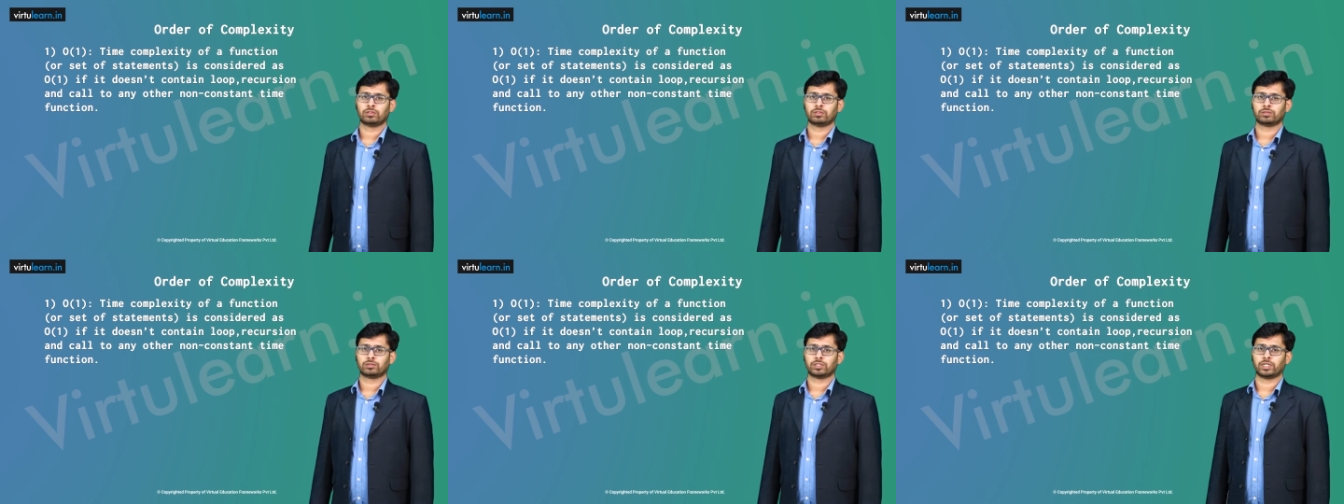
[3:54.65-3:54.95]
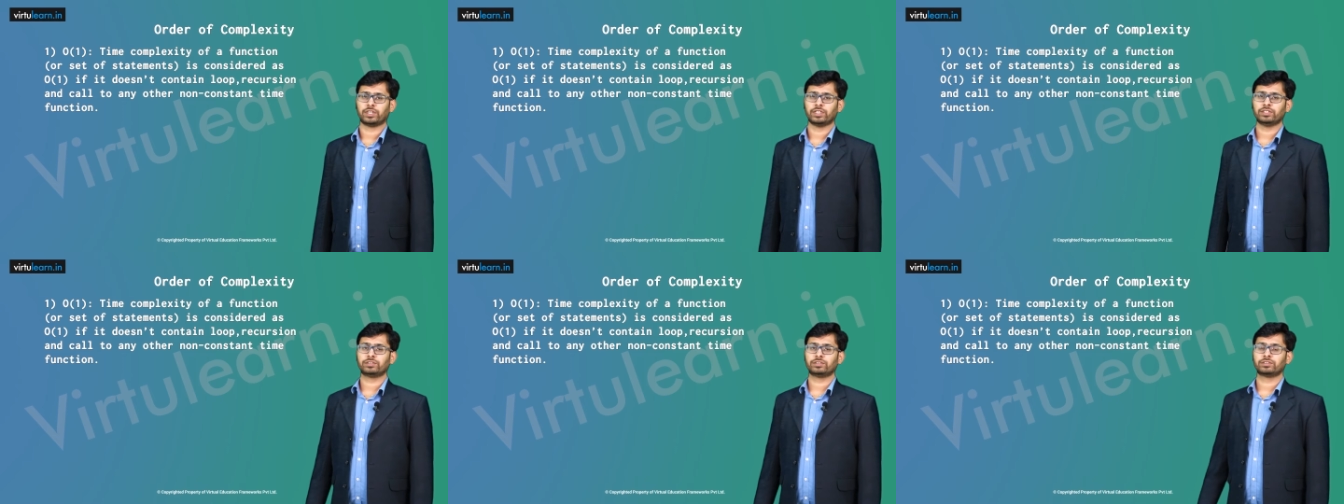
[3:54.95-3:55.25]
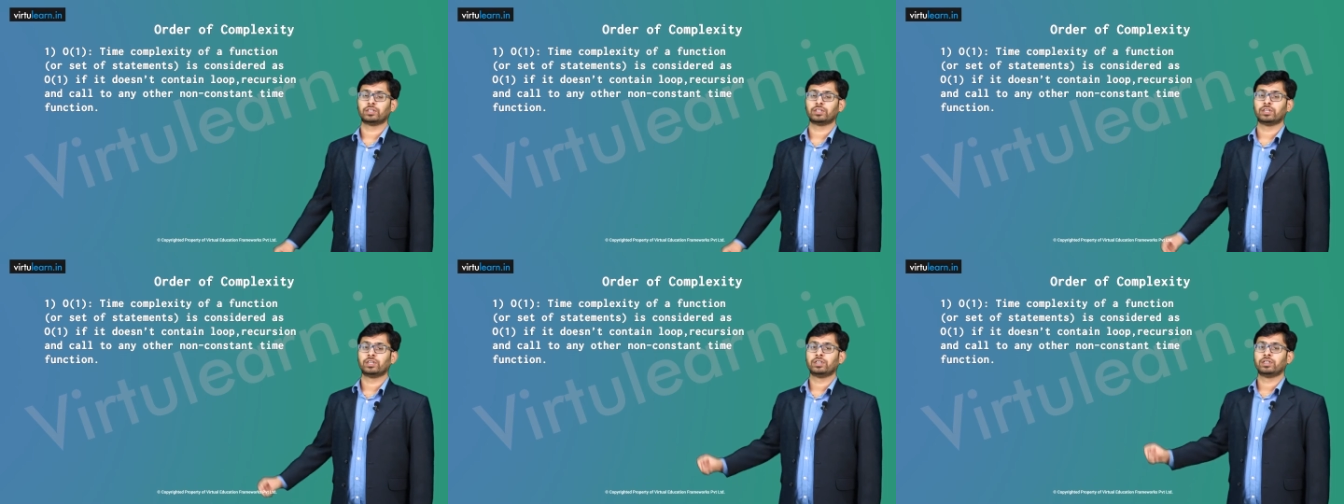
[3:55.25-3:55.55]
That
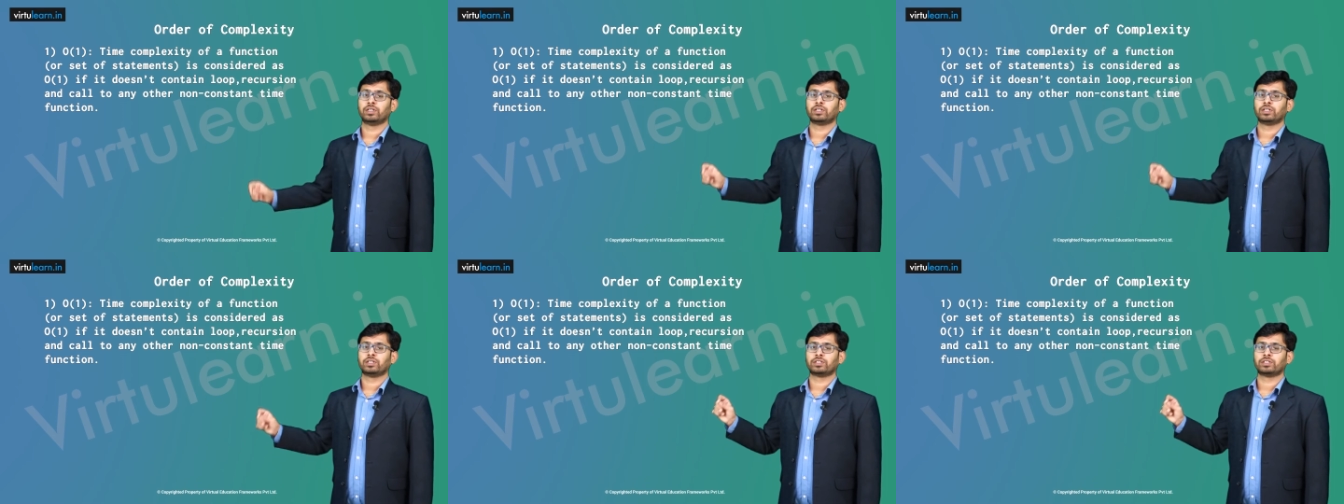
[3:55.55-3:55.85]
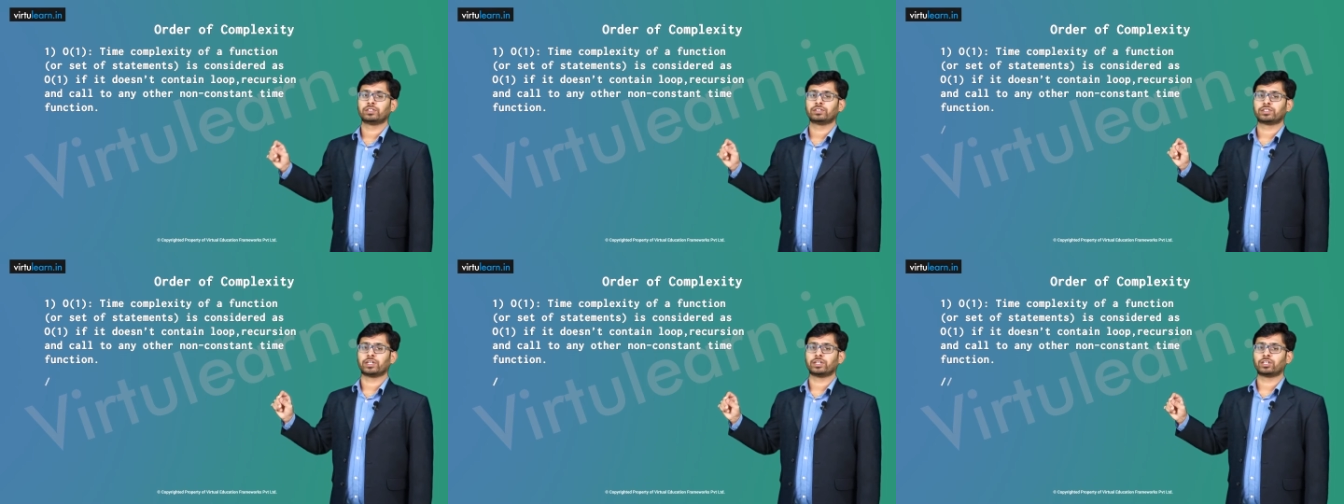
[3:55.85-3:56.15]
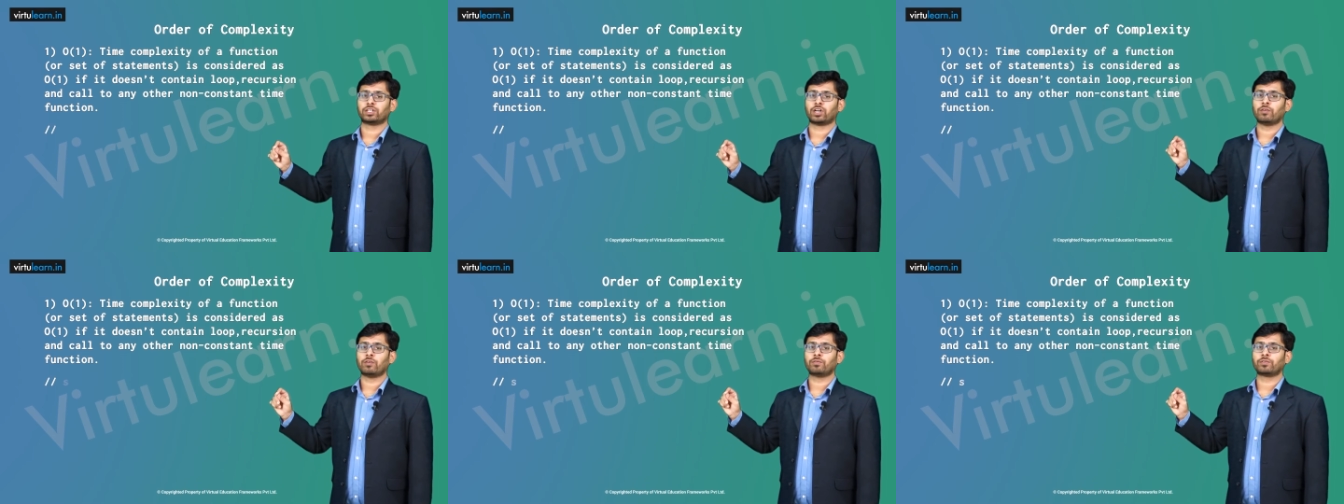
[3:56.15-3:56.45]
is, set
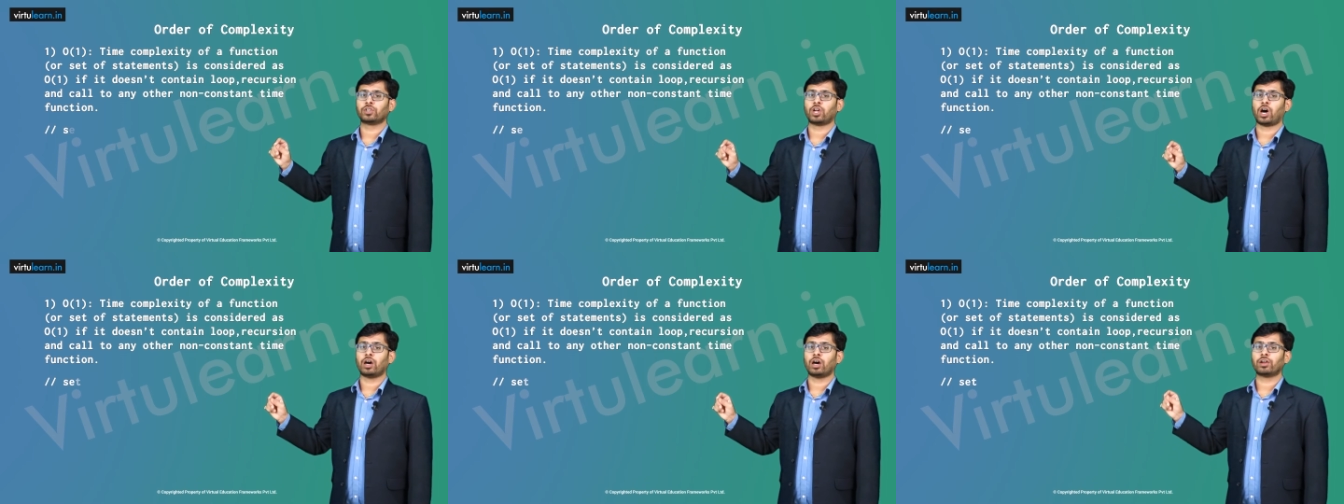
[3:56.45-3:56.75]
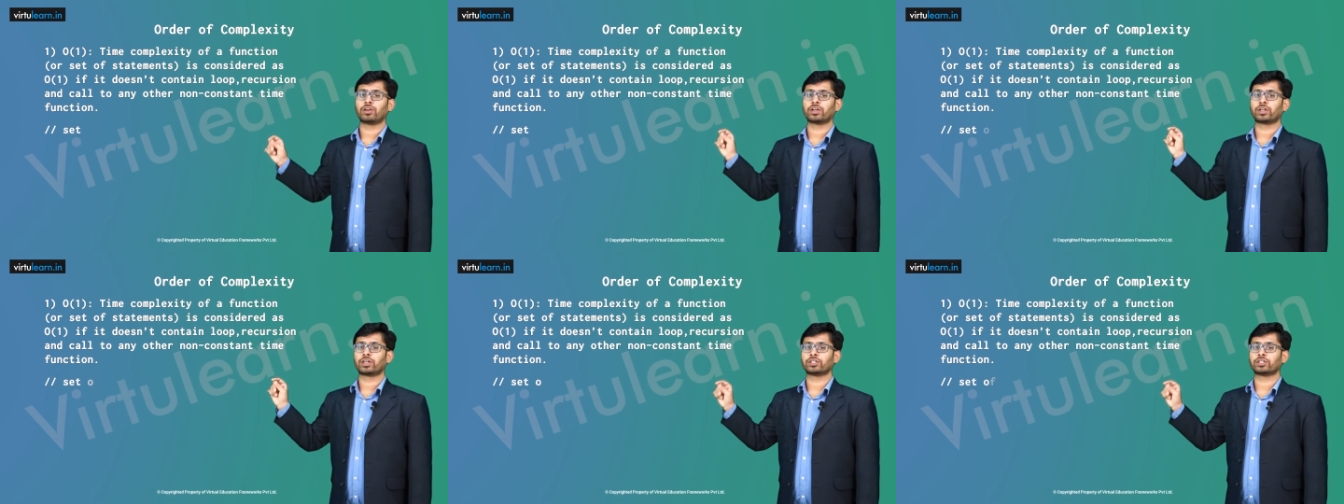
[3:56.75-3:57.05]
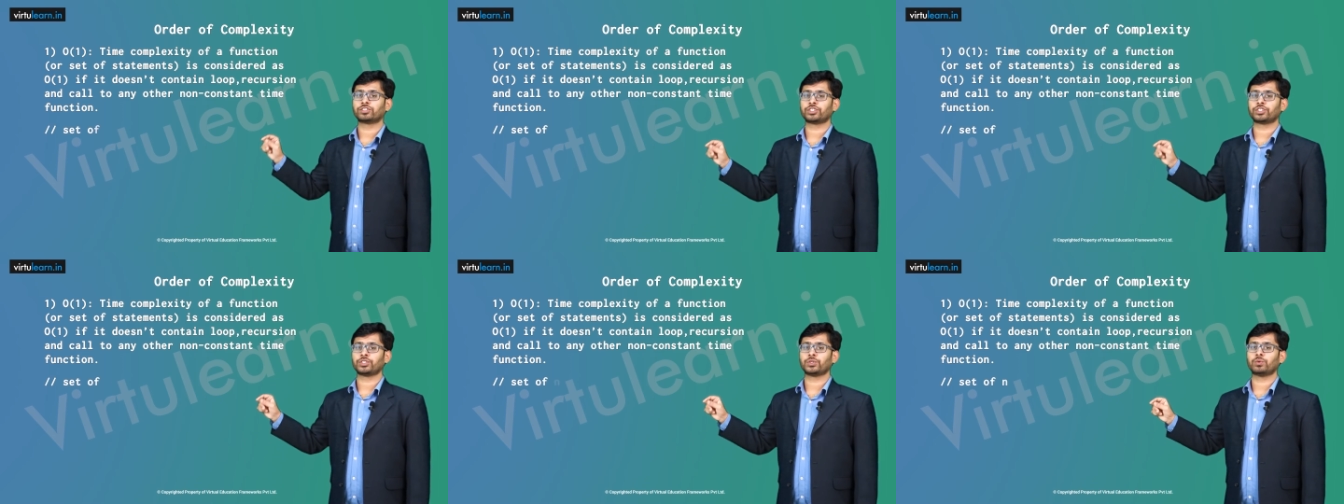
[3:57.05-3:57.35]
of
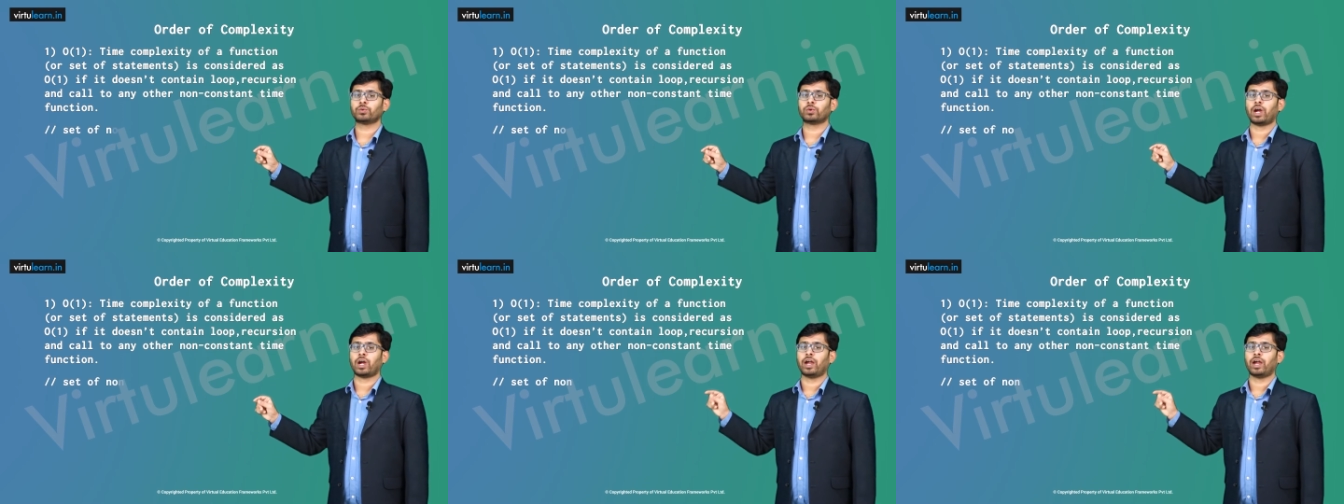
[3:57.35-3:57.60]
non-recursive